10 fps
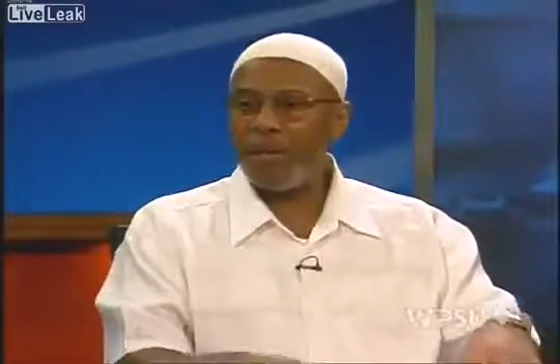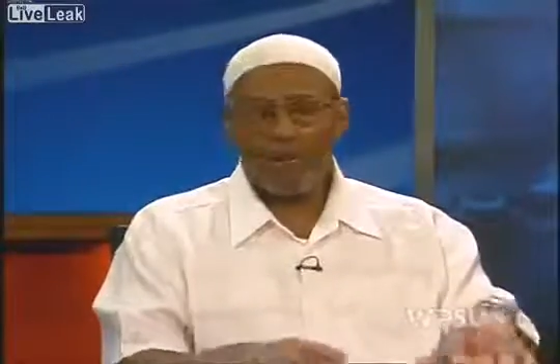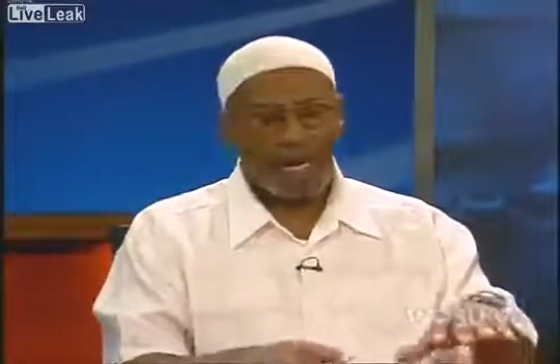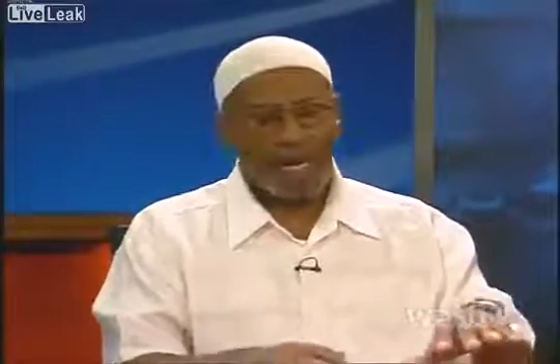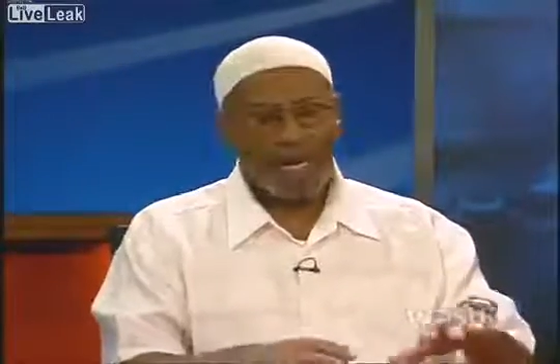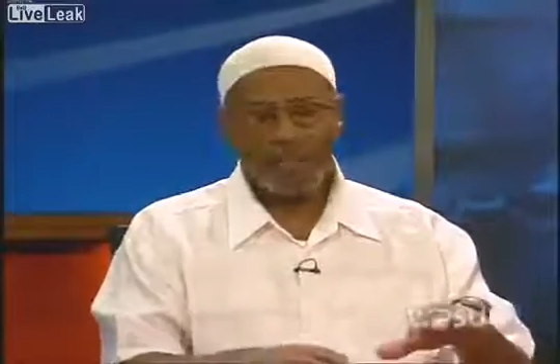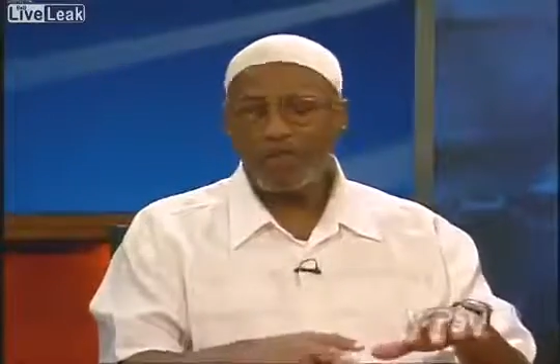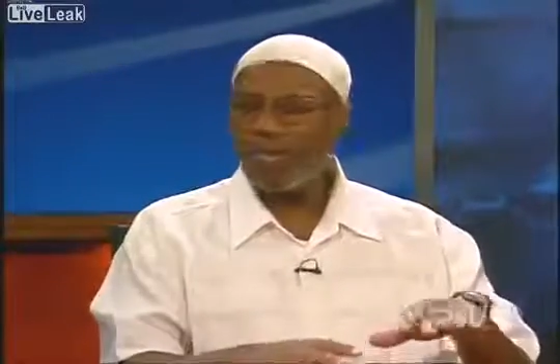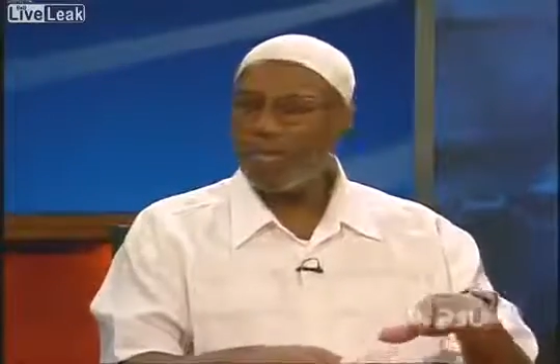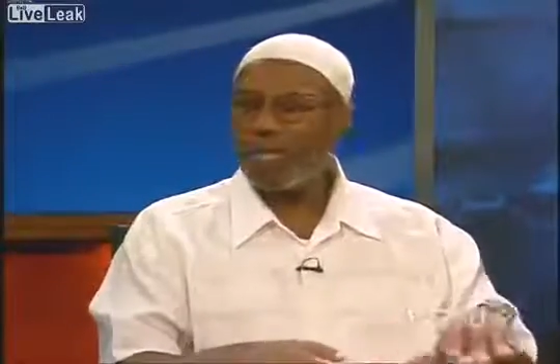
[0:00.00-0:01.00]
My hands
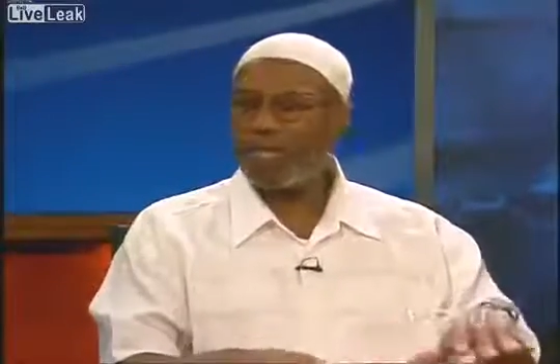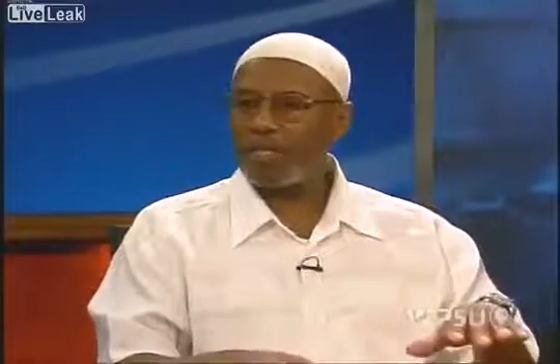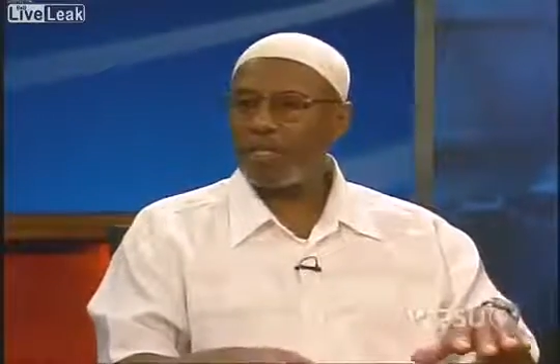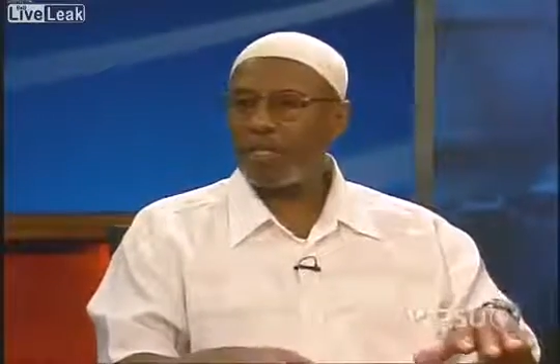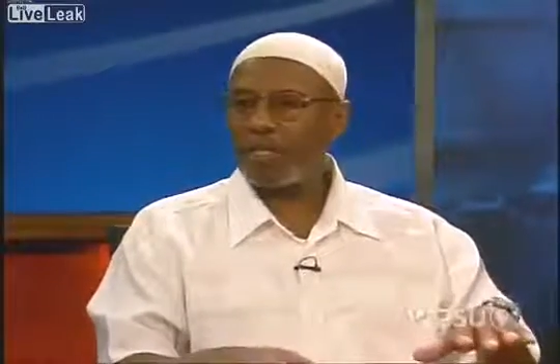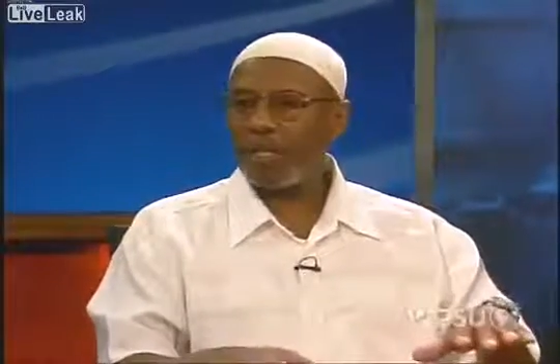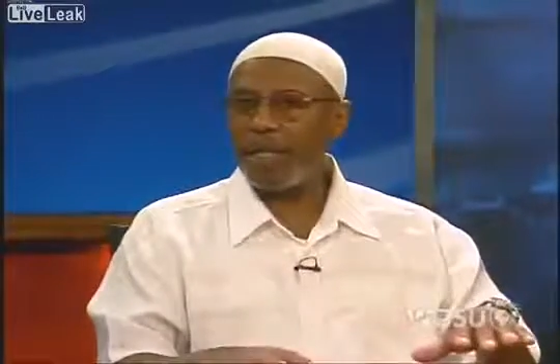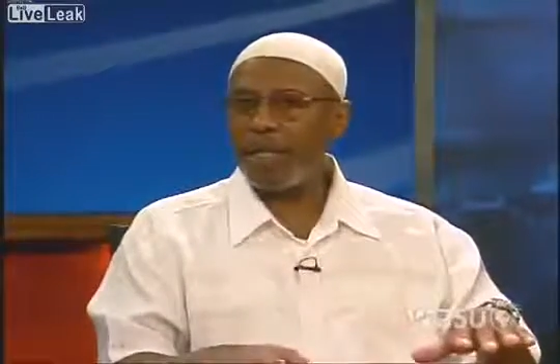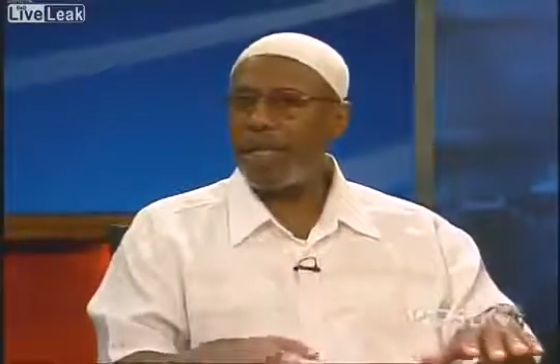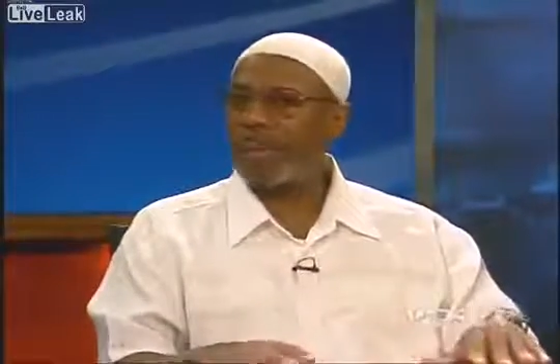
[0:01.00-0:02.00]
were big as
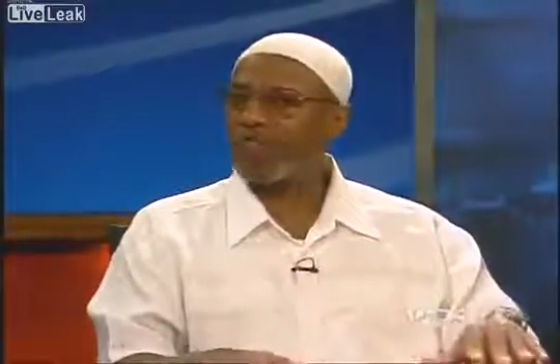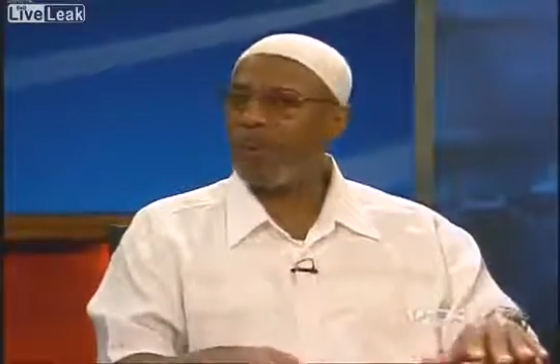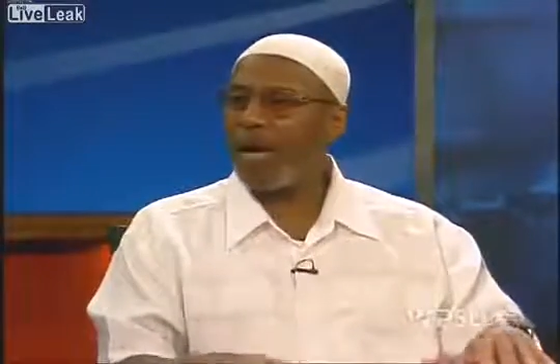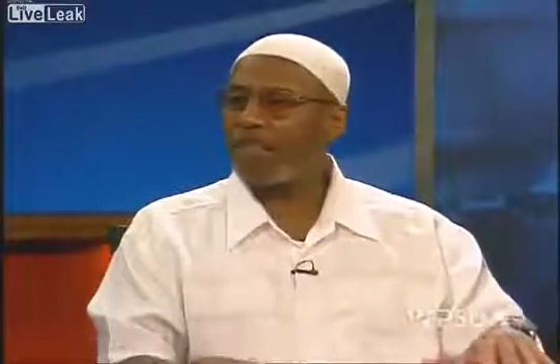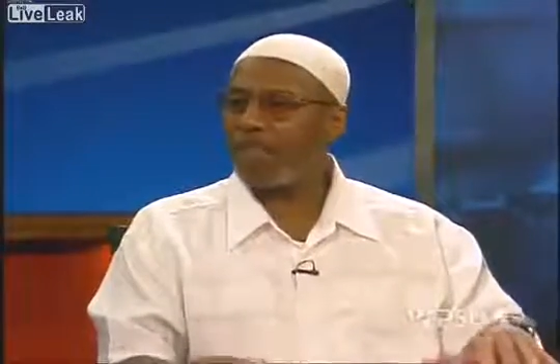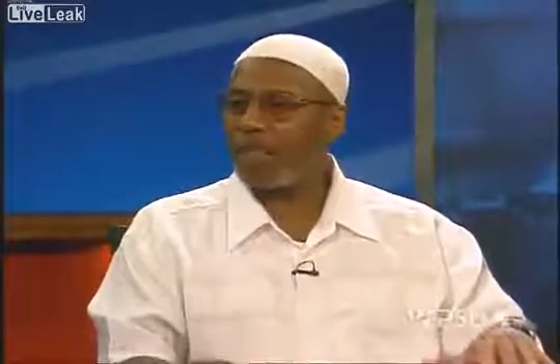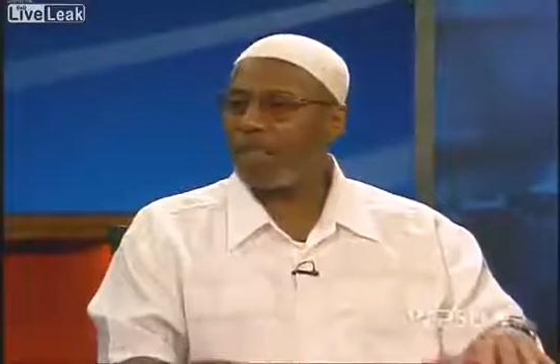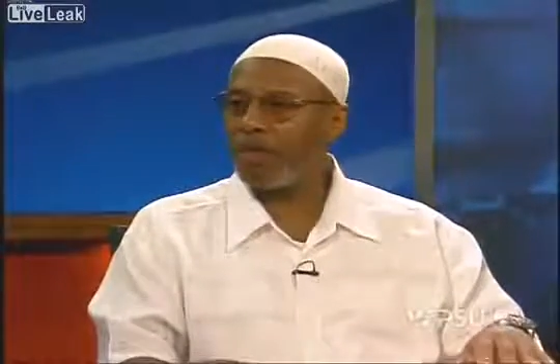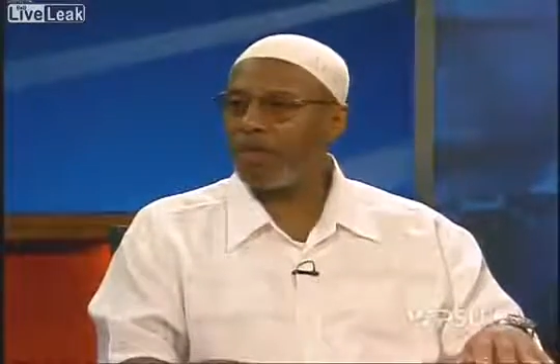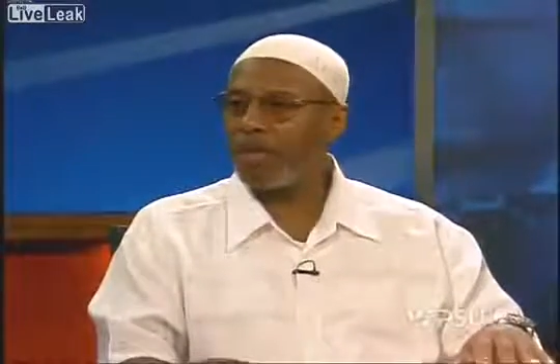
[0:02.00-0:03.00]
8-ounce boxing
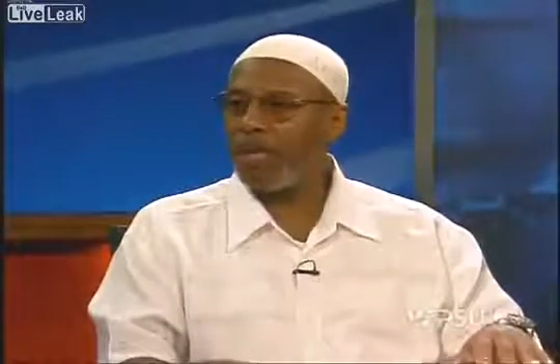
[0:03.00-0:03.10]
gloves.